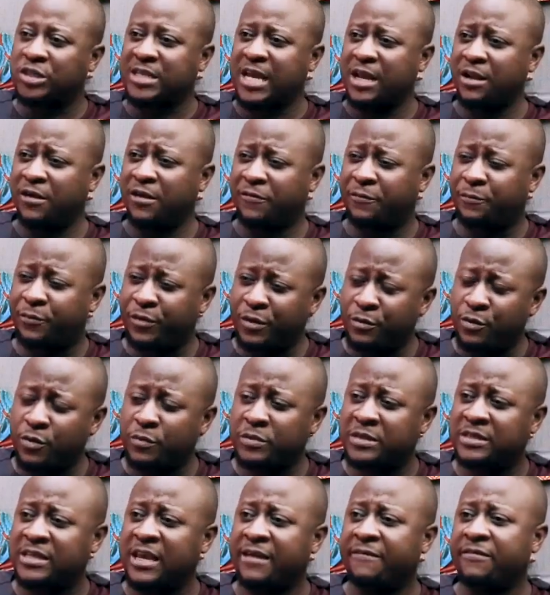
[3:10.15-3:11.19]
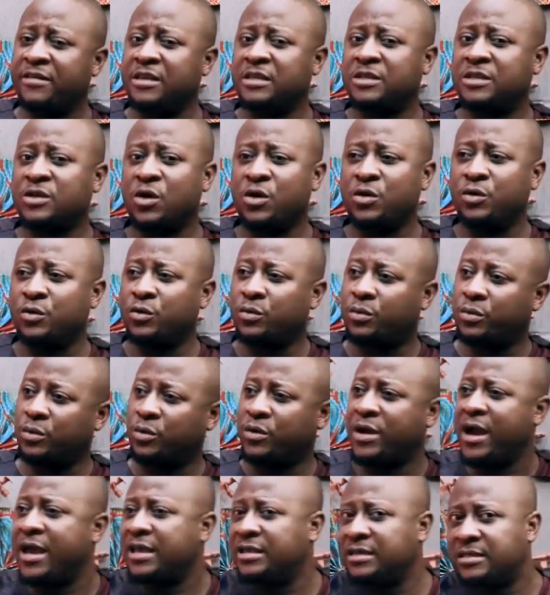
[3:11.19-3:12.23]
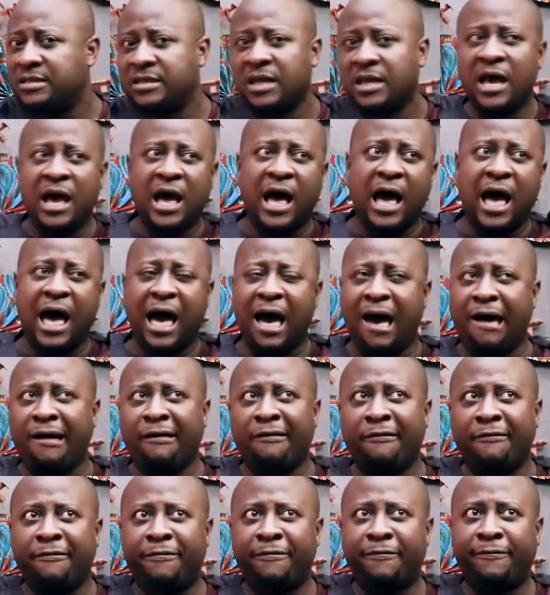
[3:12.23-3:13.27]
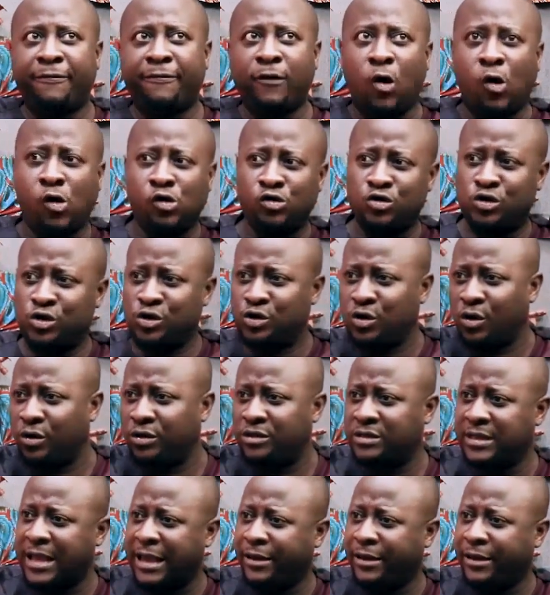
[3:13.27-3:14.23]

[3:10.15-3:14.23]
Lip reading: it's kind of premium service, or you guys have all sorts,